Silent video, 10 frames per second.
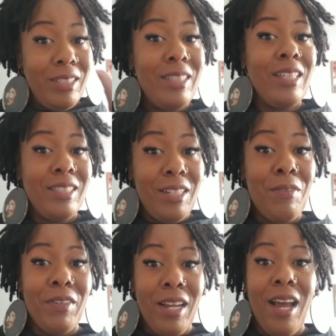
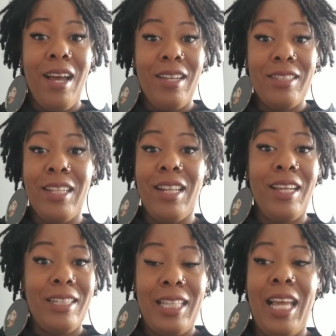sensitive for the eyes. I
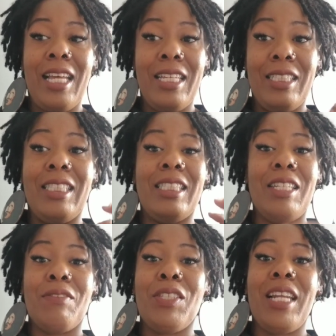like that.
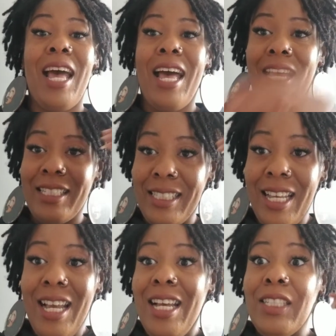Sensitive to the
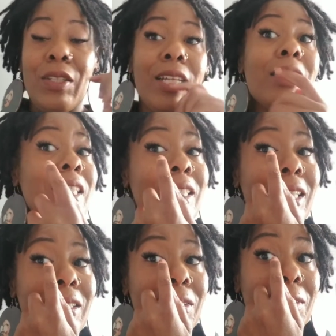eyes. So let's
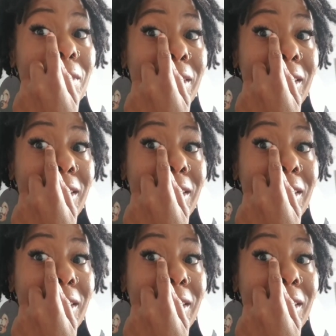continue.